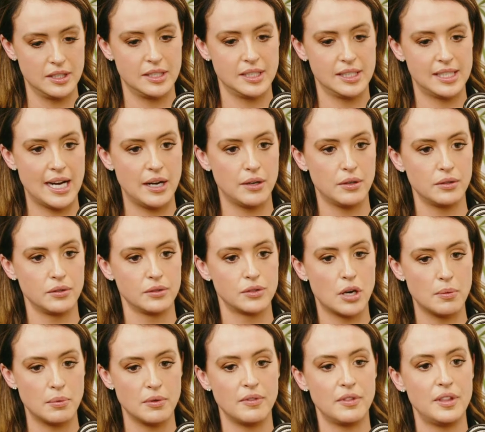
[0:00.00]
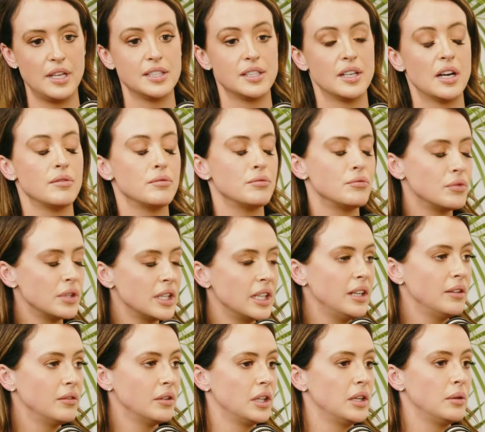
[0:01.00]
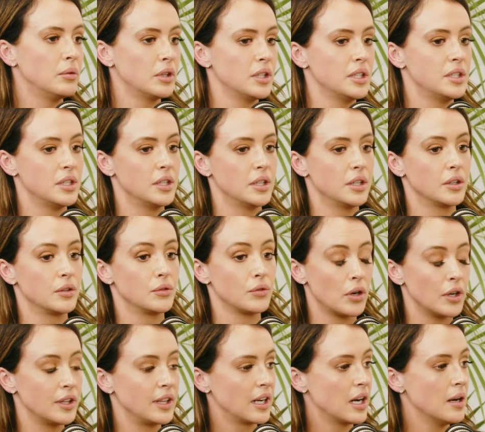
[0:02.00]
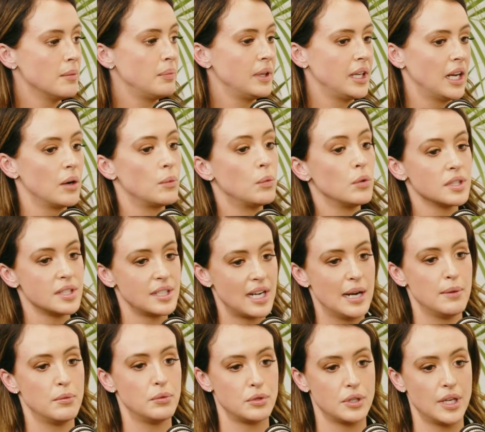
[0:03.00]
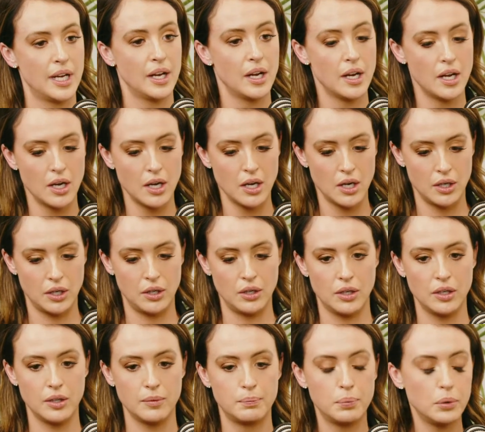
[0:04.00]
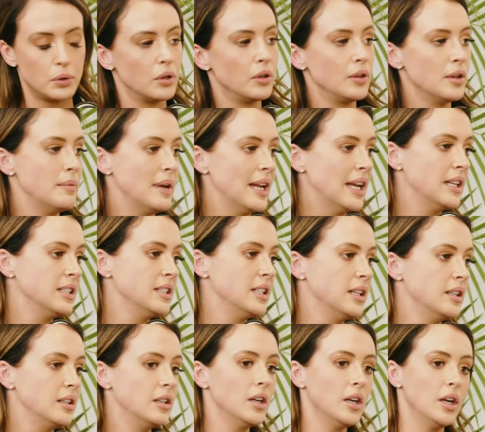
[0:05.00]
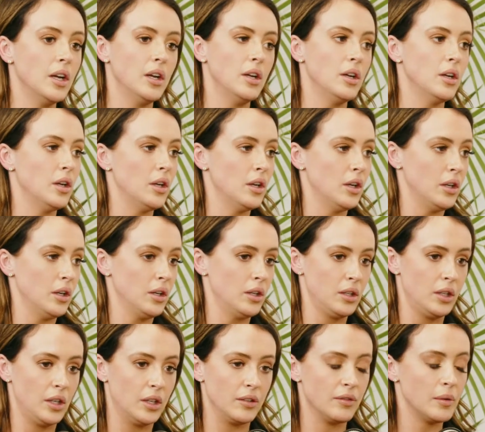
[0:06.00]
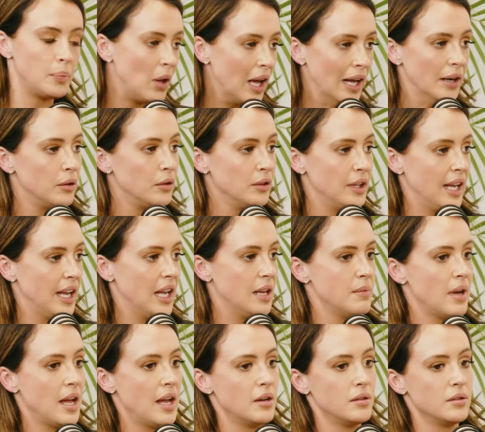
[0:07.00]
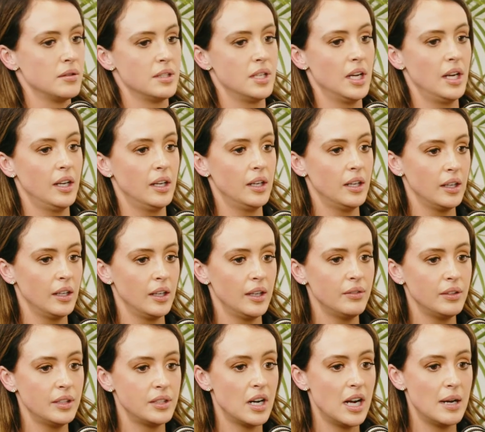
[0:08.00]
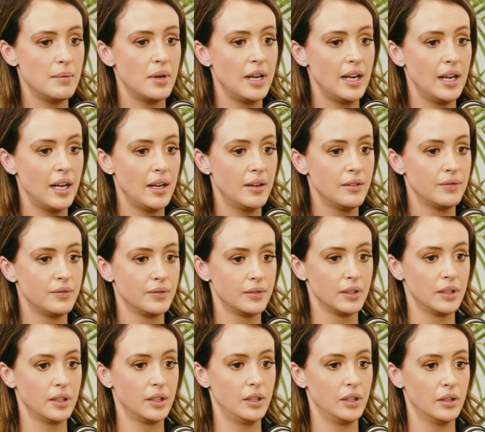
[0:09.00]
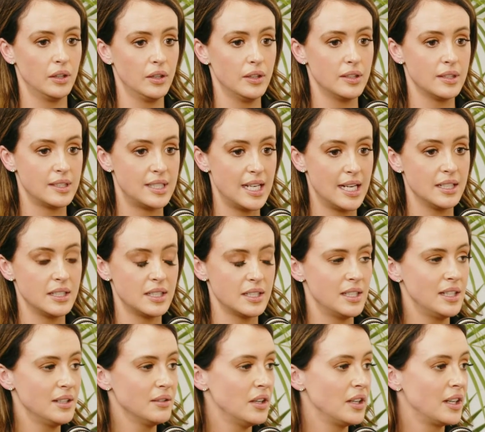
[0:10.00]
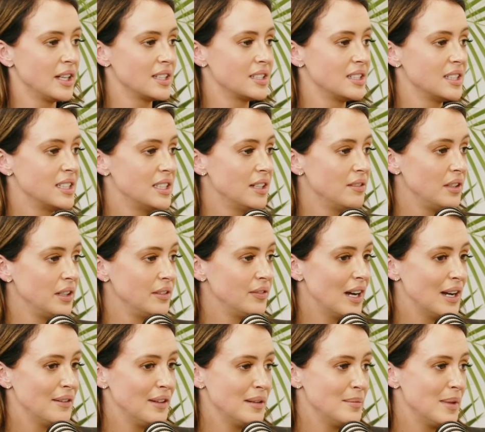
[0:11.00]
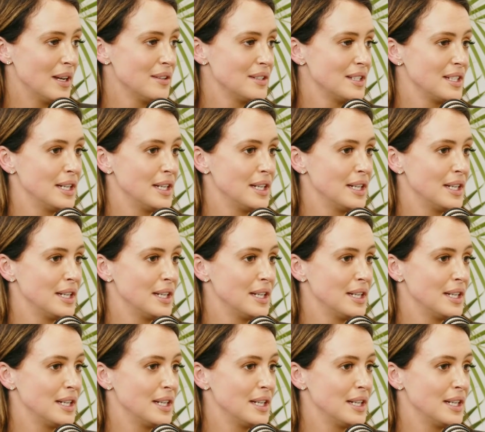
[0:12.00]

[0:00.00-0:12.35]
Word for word: and to stay on top of the things that I really, really wanted to grow the company, I wasn't able to, you know, book all the meetings in, you know, reply to all the emails. Every time I have... you know, down to zero, it gets to 75 emails